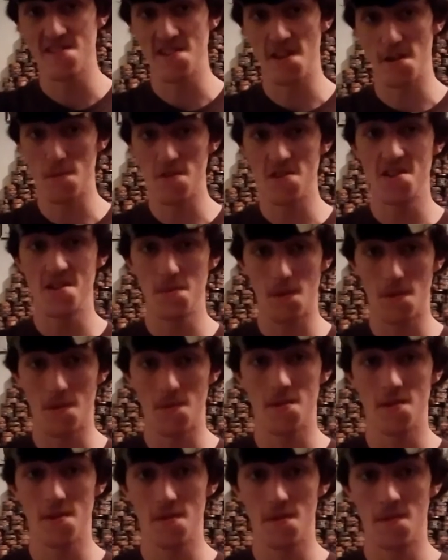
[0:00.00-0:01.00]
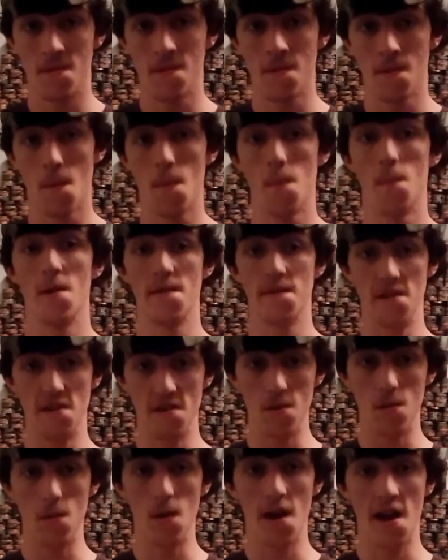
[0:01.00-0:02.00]
Say what you want to, but if you
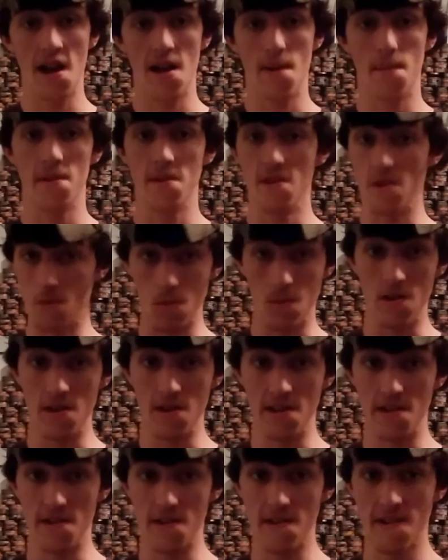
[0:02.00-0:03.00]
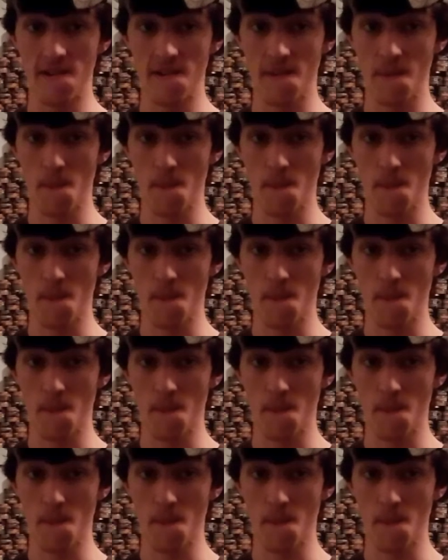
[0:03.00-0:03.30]
knew what happened, you wouldn't either.